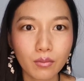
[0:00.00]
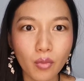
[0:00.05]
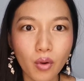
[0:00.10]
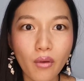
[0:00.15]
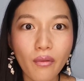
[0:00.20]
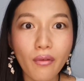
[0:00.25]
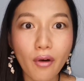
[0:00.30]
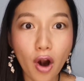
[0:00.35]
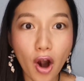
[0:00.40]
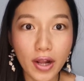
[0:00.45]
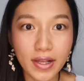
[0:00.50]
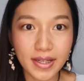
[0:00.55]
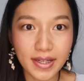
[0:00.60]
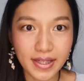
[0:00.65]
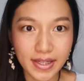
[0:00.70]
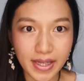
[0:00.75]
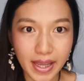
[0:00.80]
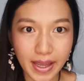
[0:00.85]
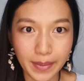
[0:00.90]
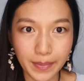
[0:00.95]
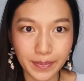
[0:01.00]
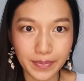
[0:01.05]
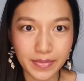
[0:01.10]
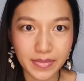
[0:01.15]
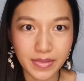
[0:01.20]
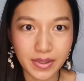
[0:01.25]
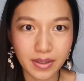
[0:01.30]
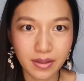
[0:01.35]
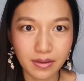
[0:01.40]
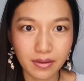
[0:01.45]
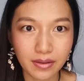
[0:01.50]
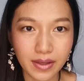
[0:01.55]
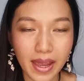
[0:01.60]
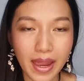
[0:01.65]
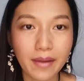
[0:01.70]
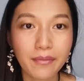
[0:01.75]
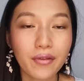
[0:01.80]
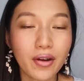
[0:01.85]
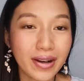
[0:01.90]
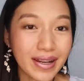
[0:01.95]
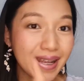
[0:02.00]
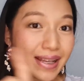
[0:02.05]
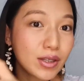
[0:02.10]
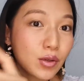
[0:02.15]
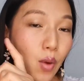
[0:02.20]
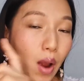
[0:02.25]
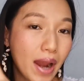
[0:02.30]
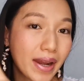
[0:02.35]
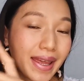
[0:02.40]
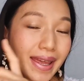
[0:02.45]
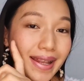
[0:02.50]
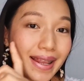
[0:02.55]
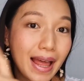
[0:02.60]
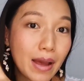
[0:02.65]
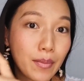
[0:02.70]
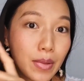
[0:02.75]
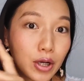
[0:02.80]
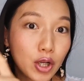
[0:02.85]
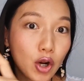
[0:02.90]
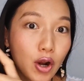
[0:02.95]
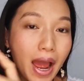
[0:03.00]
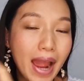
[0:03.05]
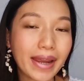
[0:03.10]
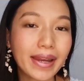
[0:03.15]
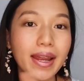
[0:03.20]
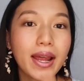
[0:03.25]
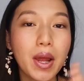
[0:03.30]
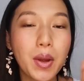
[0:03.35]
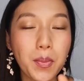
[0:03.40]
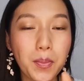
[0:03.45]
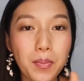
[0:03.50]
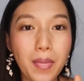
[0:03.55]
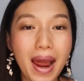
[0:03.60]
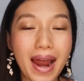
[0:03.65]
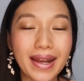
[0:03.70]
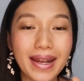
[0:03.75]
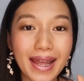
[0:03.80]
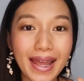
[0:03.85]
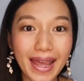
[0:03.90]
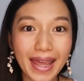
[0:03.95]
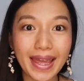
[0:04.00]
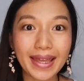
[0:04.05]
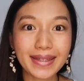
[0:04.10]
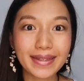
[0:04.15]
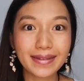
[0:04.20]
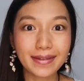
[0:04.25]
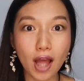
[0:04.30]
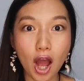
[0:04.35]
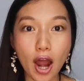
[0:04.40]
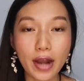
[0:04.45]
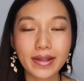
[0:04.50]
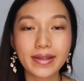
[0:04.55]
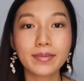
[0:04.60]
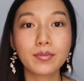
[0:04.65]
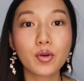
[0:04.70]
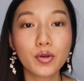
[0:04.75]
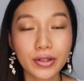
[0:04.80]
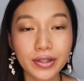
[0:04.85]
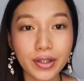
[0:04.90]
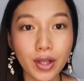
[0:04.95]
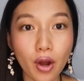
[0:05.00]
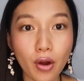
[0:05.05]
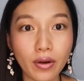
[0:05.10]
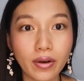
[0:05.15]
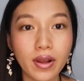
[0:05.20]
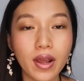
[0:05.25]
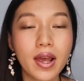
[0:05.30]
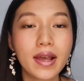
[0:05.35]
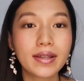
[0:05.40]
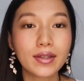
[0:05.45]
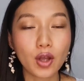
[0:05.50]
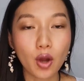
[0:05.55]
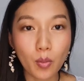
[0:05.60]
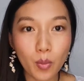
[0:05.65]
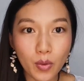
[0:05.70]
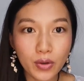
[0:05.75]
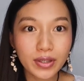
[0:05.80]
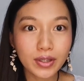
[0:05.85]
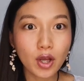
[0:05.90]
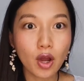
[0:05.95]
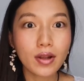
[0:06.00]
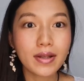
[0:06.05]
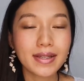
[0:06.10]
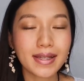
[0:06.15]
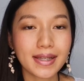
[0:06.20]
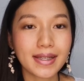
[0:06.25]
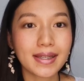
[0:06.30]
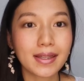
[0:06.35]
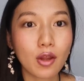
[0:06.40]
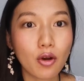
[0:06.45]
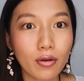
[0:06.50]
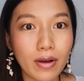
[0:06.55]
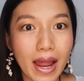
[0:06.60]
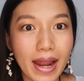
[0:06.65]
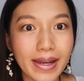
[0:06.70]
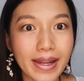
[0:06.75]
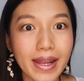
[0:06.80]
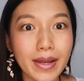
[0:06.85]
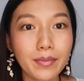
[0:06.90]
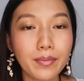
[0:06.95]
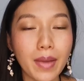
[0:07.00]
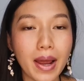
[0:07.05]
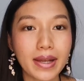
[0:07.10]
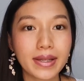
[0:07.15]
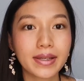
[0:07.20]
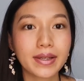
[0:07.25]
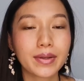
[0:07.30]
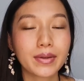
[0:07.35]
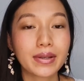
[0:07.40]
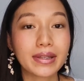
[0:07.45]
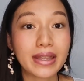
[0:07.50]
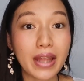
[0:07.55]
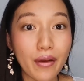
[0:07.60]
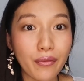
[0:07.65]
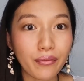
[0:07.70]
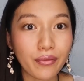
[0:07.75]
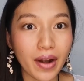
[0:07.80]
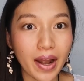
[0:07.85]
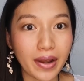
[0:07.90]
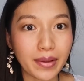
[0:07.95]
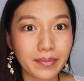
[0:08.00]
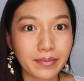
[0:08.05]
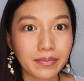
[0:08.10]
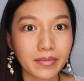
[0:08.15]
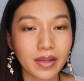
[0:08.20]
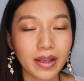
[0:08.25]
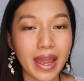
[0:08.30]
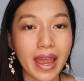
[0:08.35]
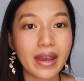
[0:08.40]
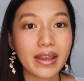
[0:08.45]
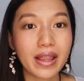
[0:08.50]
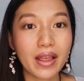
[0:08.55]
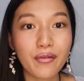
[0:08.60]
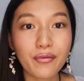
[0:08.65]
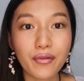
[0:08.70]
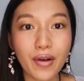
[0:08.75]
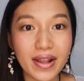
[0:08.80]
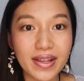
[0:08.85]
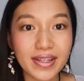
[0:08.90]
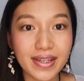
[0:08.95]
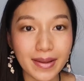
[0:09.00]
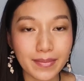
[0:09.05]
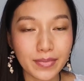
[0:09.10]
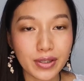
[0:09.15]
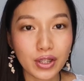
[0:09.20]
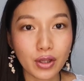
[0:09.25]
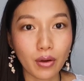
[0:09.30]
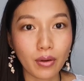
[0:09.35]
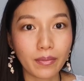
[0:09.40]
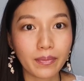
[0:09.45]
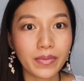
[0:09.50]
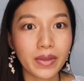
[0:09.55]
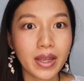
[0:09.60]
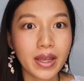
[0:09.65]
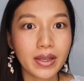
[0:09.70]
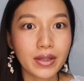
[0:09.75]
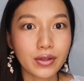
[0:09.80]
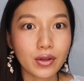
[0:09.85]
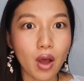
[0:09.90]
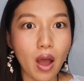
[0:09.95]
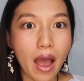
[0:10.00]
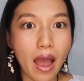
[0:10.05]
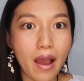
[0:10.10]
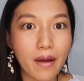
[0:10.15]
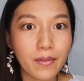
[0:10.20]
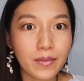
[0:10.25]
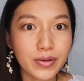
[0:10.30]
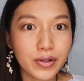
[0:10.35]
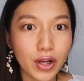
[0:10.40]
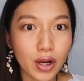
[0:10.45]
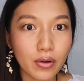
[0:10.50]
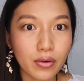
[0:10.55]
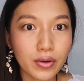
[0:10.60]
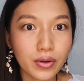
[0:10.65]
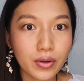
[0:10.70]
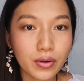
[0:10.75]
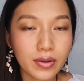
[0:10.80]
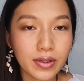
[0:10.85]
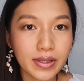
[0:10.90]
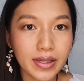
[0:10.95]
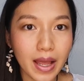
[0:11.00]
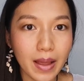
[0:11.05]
Move on the same. Okay, for this one is labradorite, but it's not moonstone. So moonstone just look like this, but different. Okay, different gemstone. So I'm showing you